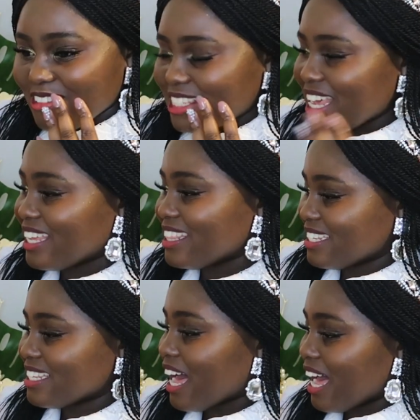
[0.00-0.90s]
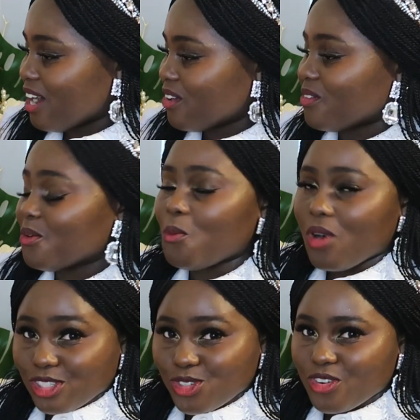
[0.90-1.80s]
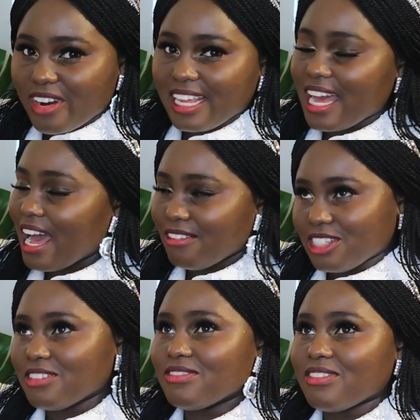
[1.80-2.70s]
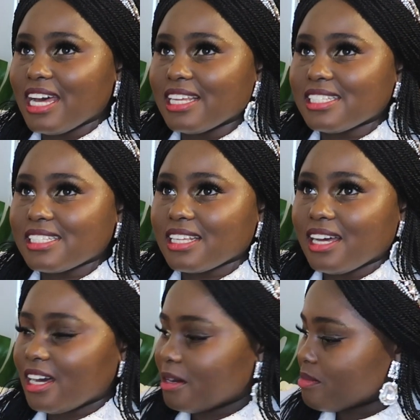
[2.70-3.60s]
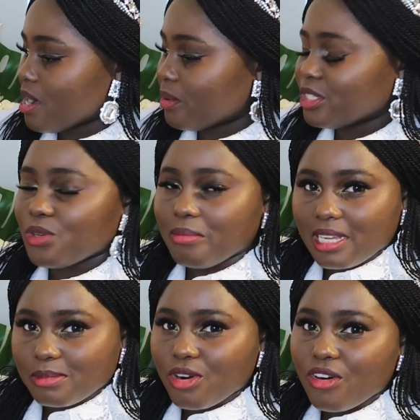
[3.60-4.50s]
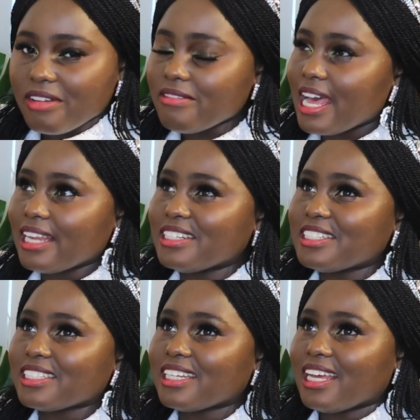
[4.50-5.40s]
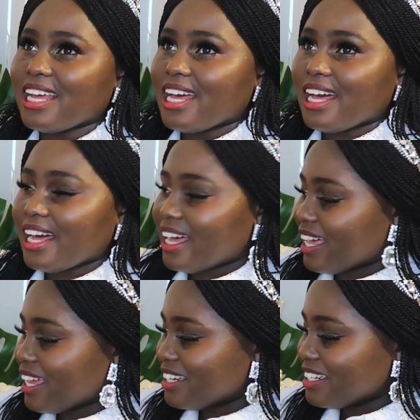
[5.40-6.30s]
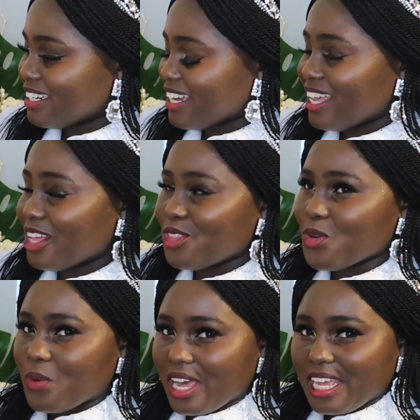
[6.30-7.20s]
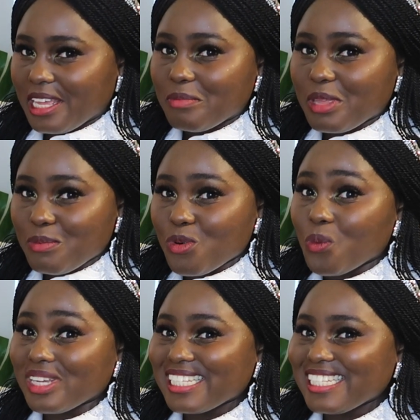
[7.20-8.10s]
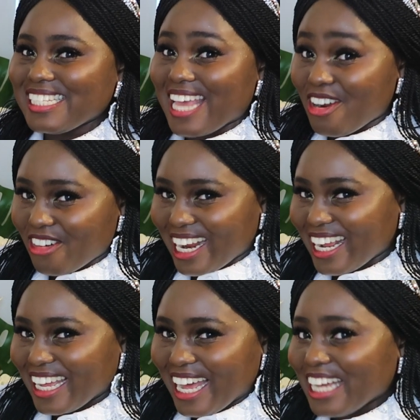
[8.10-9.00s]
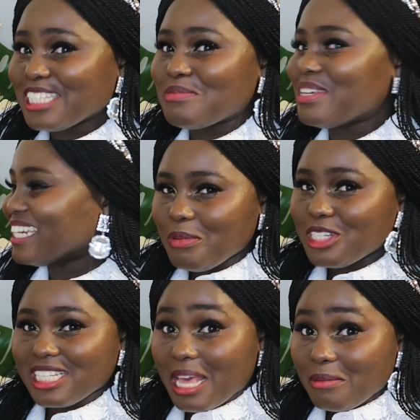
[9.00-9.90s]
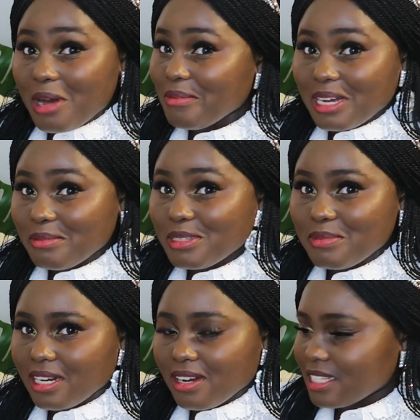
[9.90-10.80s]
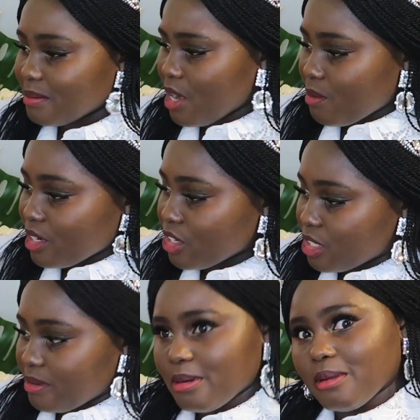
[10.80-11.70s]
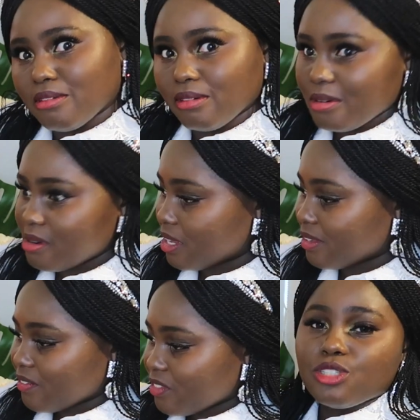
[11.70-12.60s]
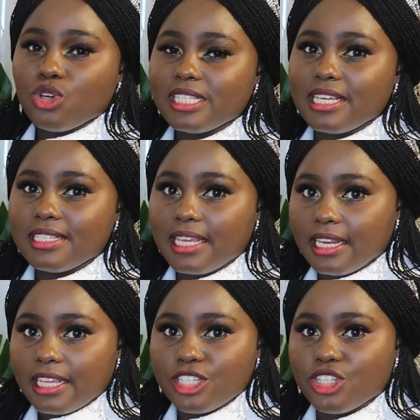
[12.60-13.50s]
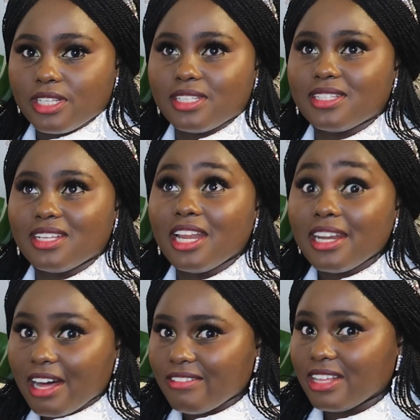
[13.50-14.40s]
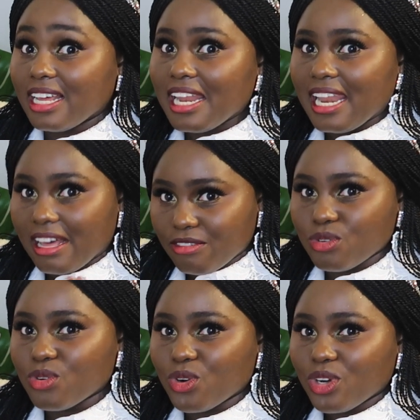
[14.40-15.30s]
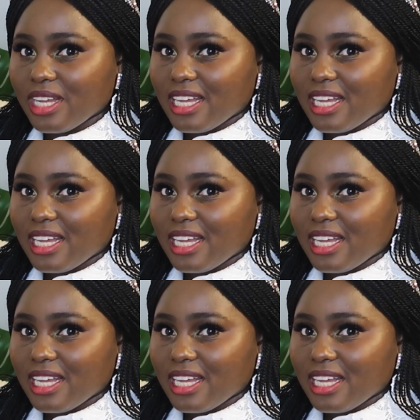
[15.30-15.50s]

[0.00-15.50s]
I've taken this out once already, I have to confess. I went to a Max Mara event, and the way people were staring at me, people just kept coming up to me and asking me, oh my gosh, blah, blah, blah, blah. Exotic skin is just another level.